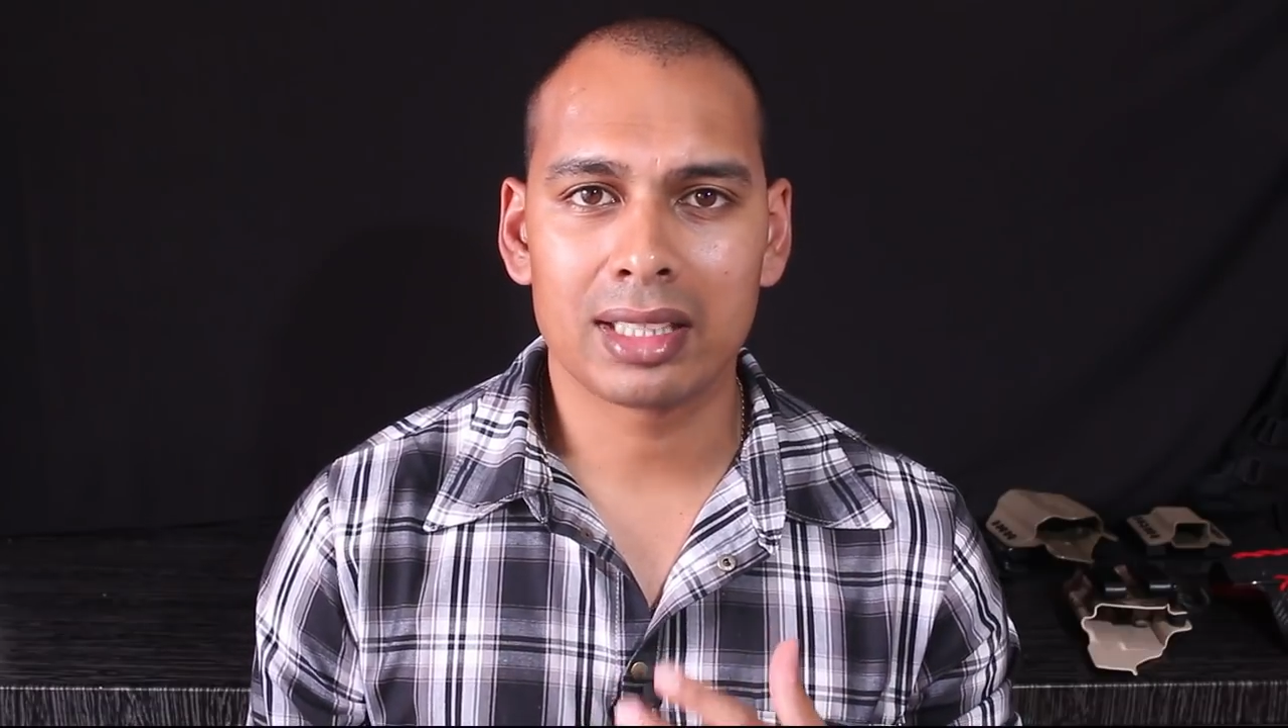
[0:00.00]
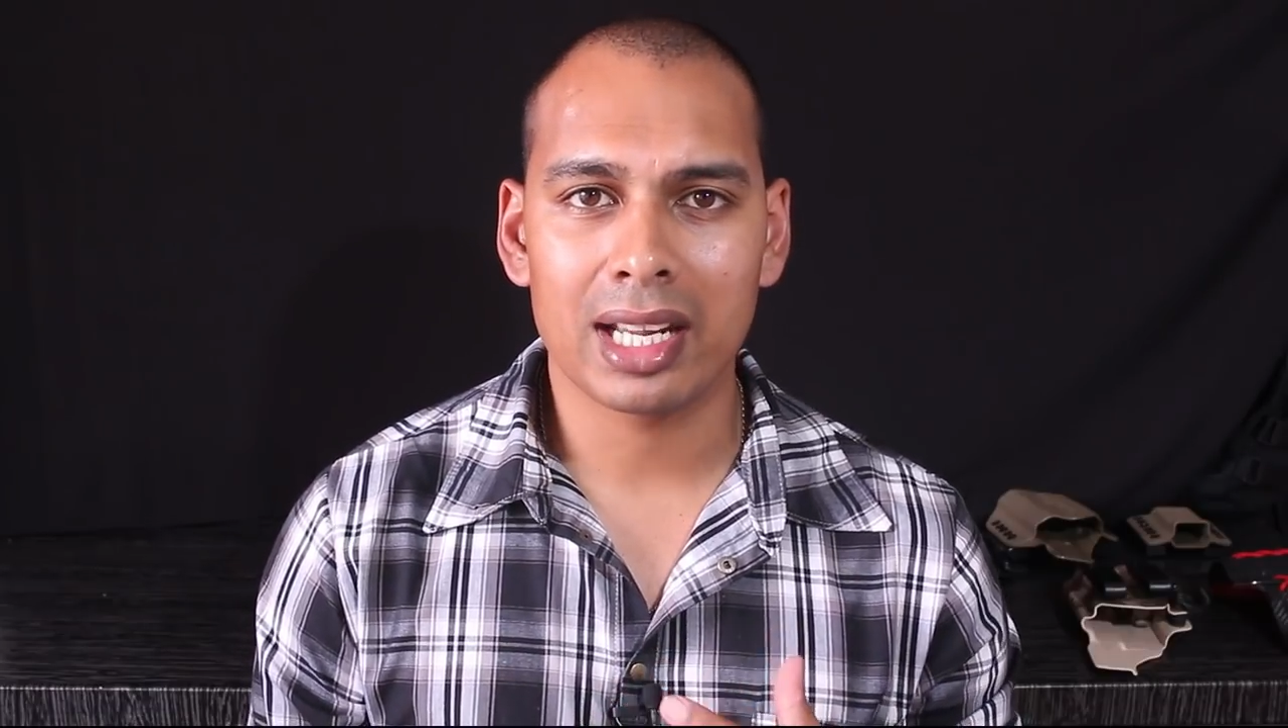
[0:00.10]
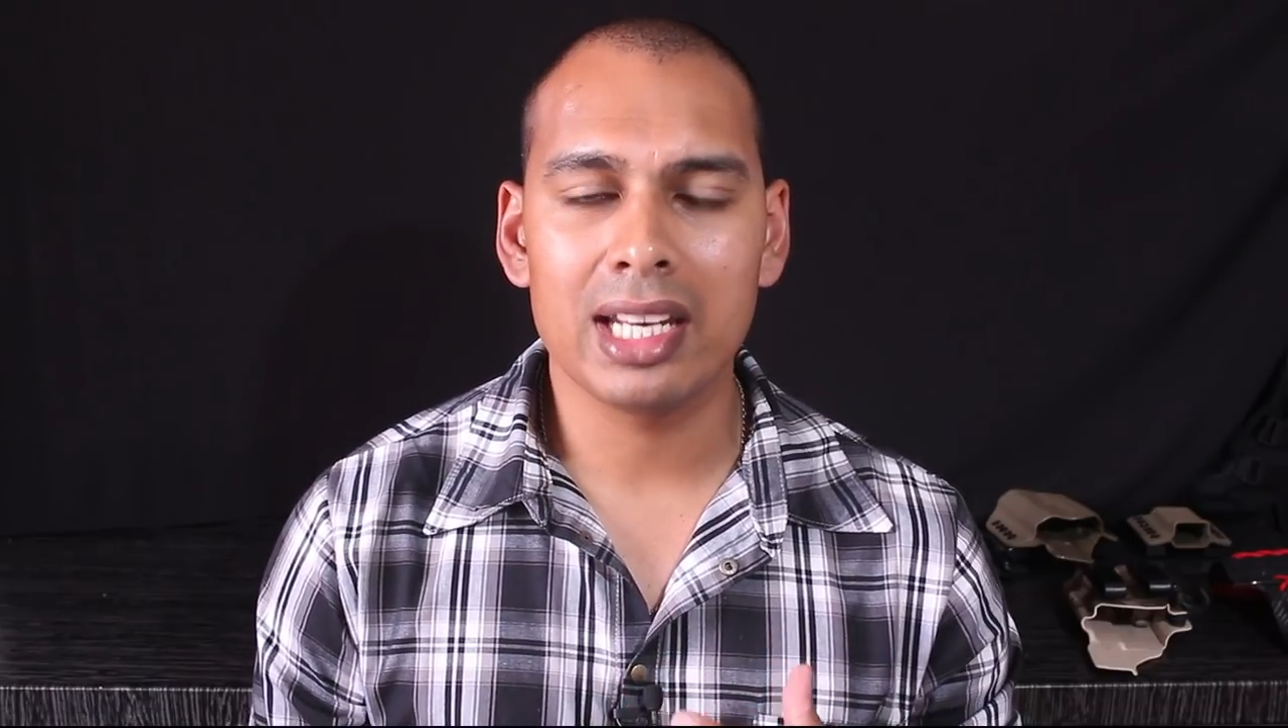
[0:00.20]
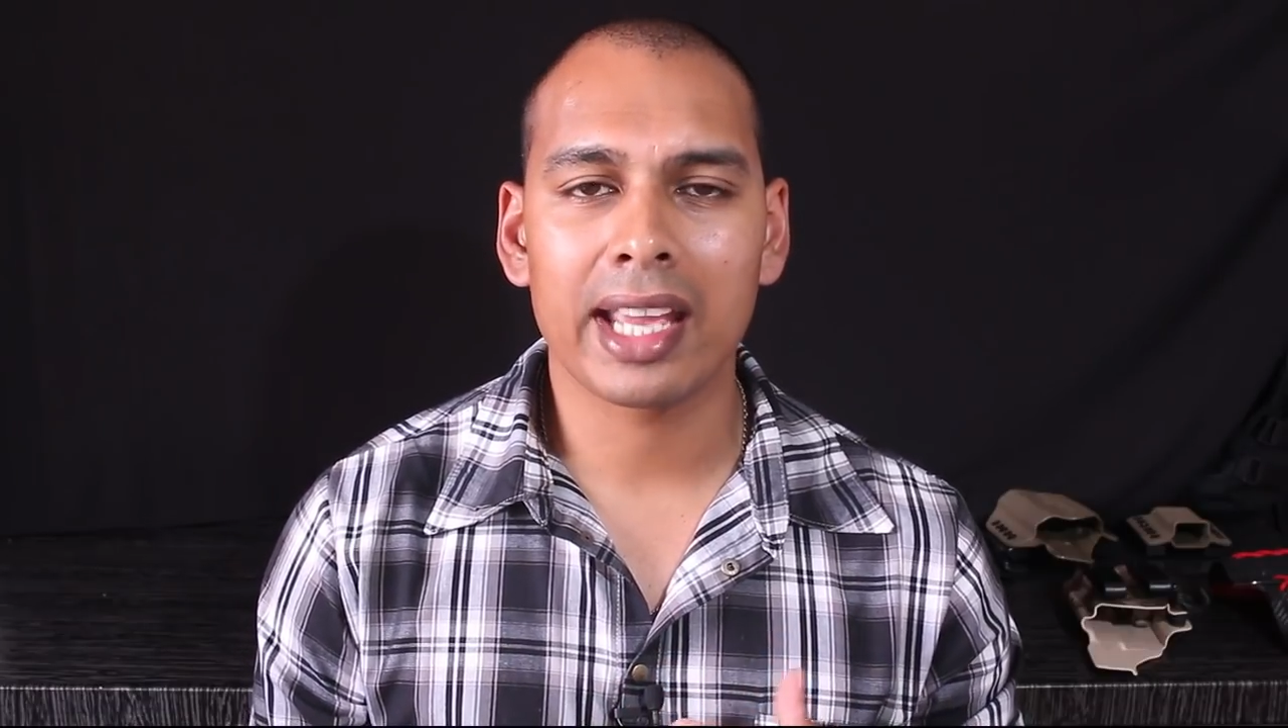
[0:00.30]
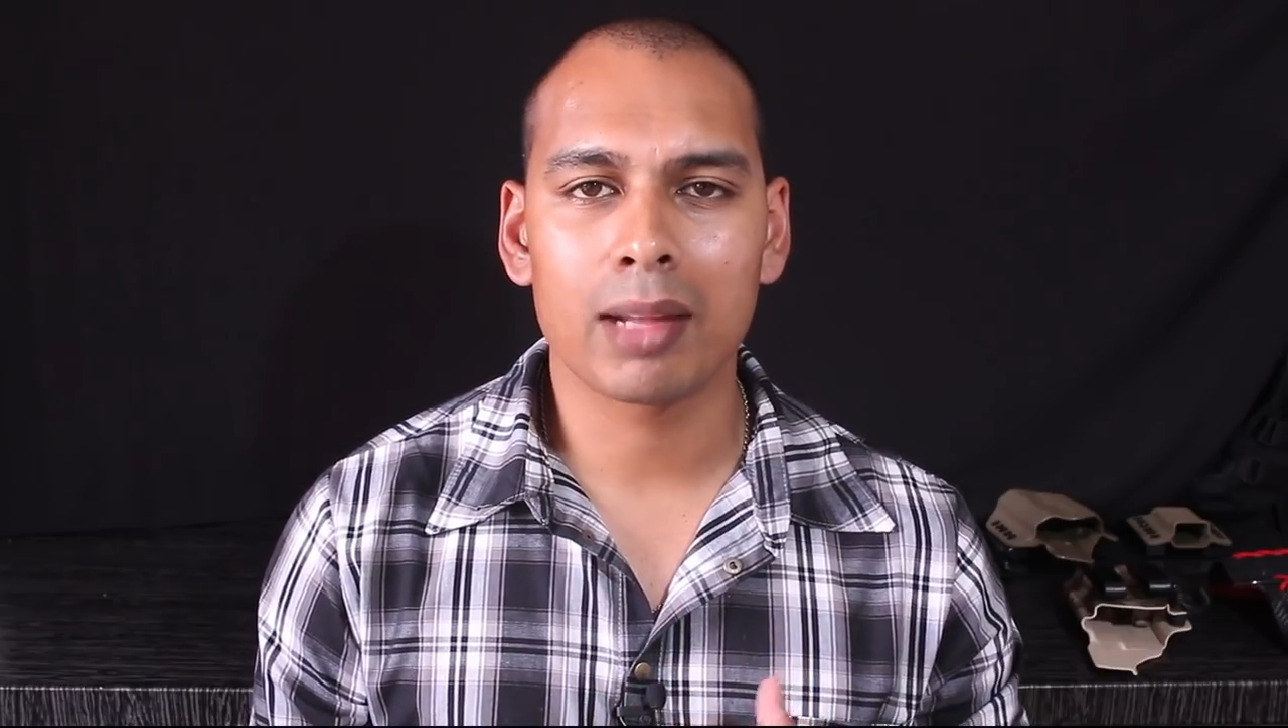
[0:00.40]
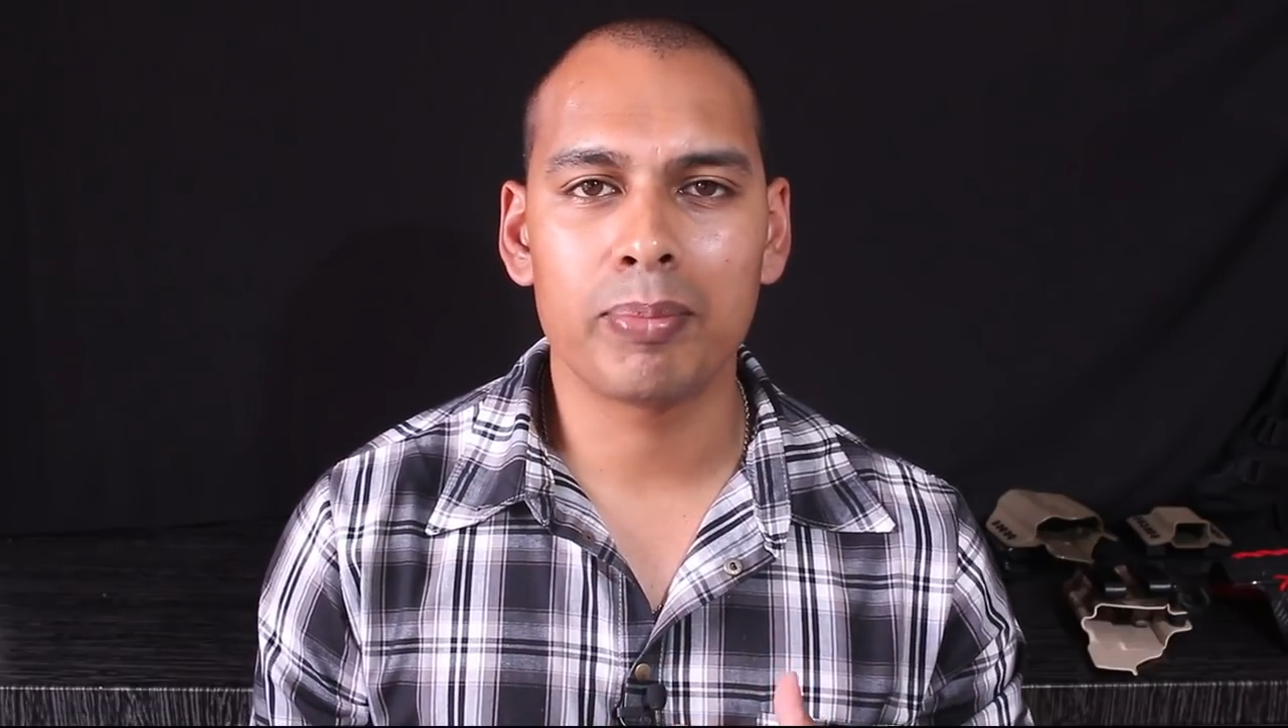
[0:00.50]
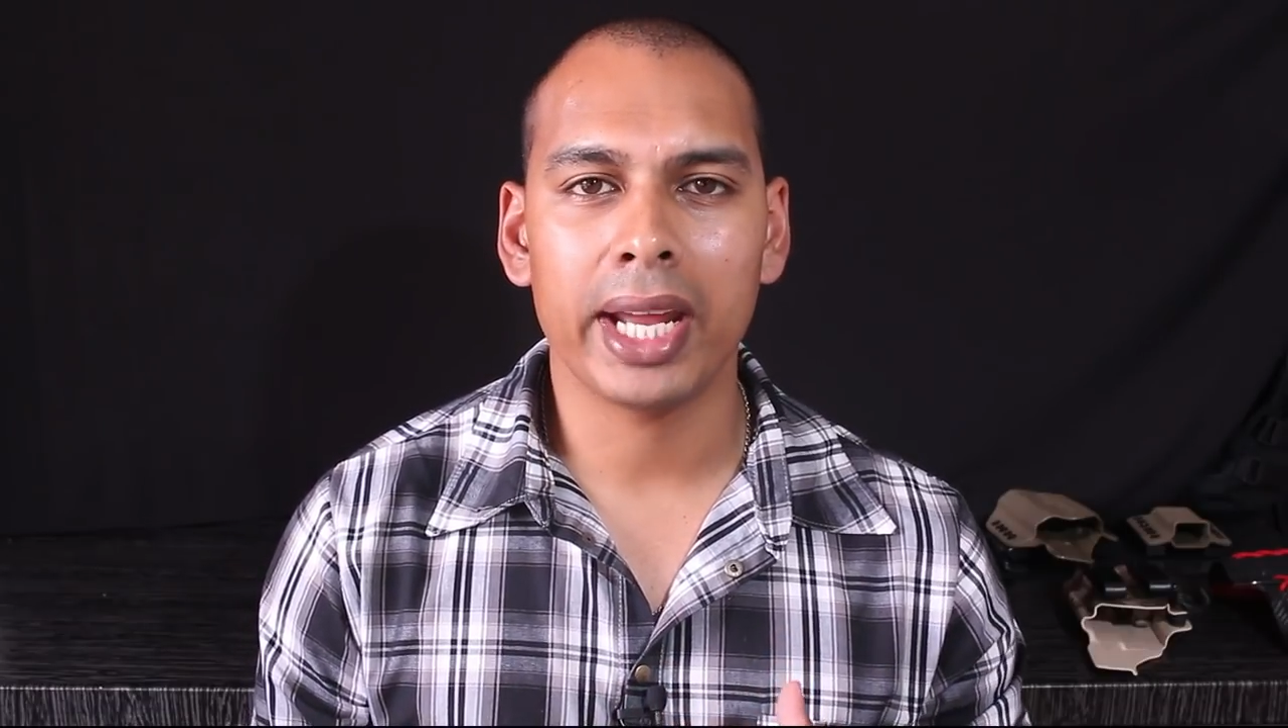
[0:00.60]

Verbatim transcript: training and